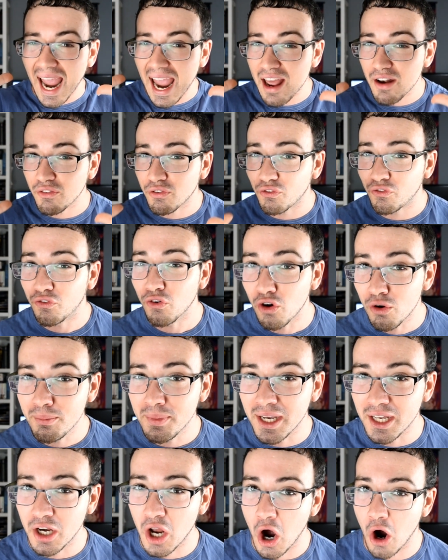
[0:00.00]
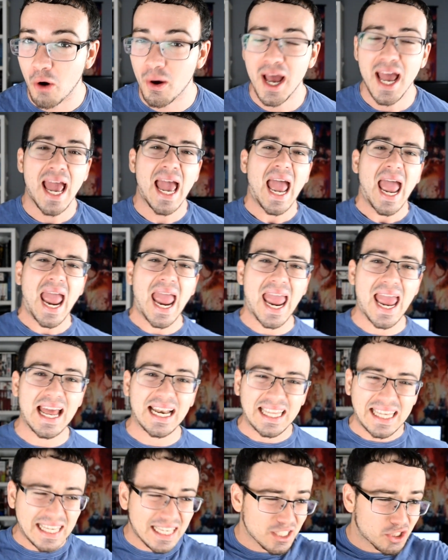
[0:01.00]
and Fumino,
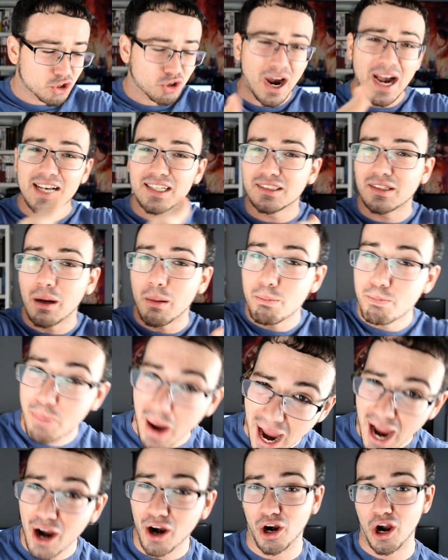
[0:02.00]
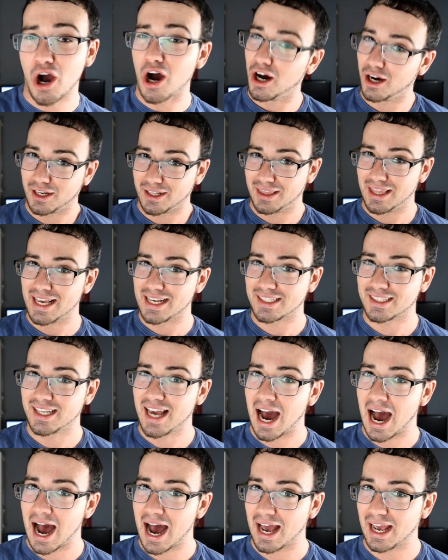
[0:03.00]
and he tries to bear hug this
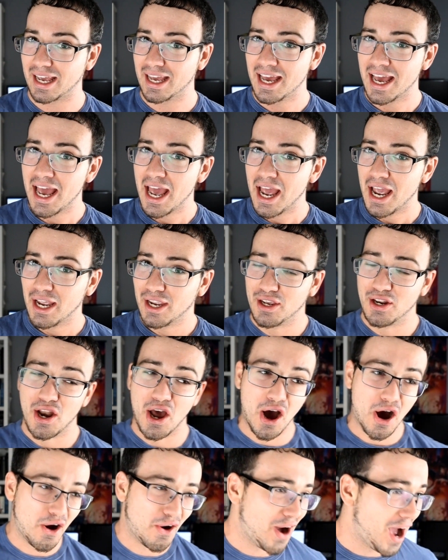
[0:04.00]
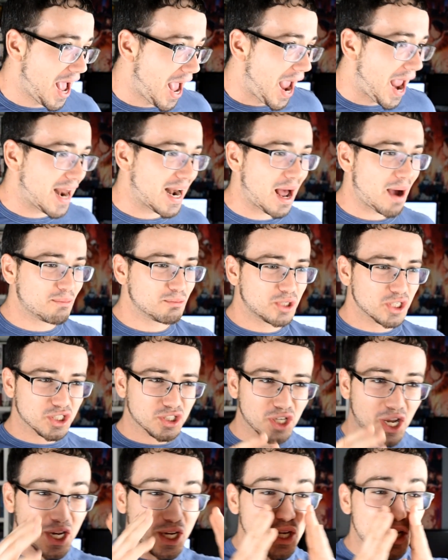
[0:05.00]
guy, you know, and I'm
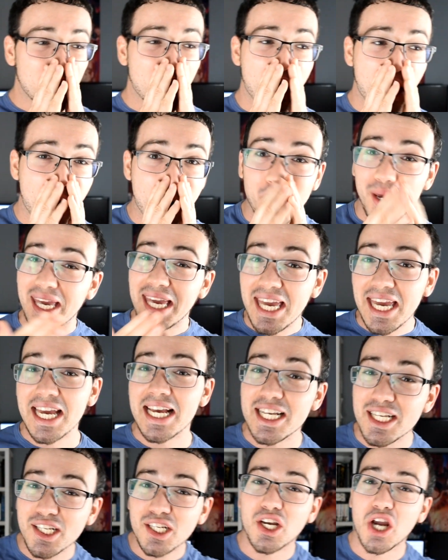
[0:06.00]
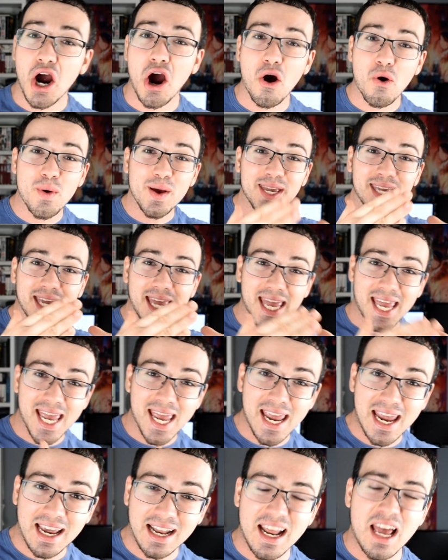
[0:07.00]
just like, yo, he is going
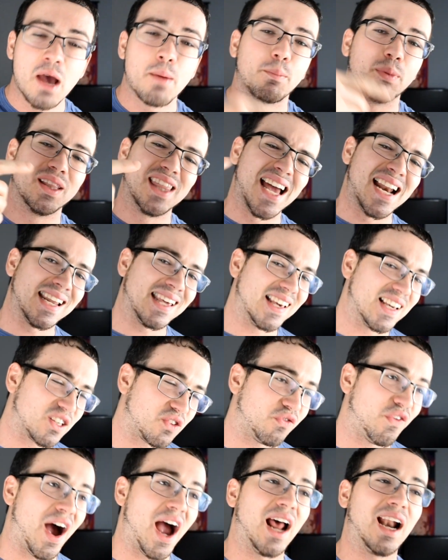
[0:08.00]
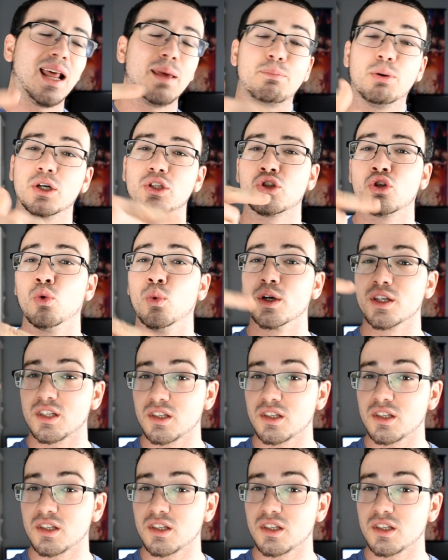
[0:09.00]
in, but then he is finally put to